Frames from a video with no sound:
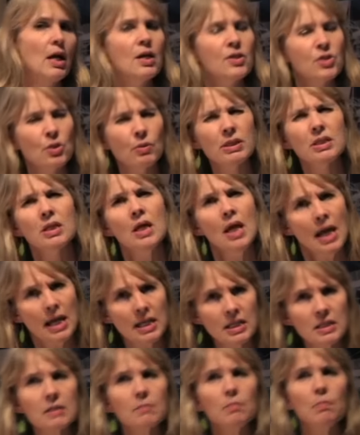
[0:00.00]
So
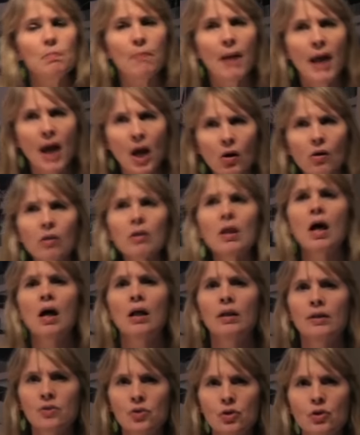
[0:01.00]
it's
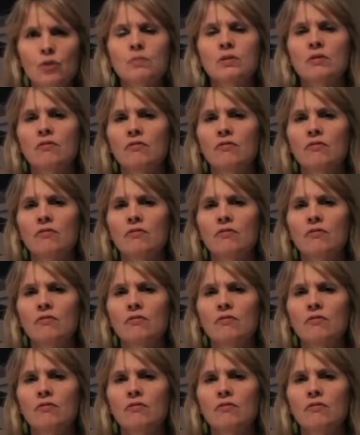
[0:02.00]
parallel in terms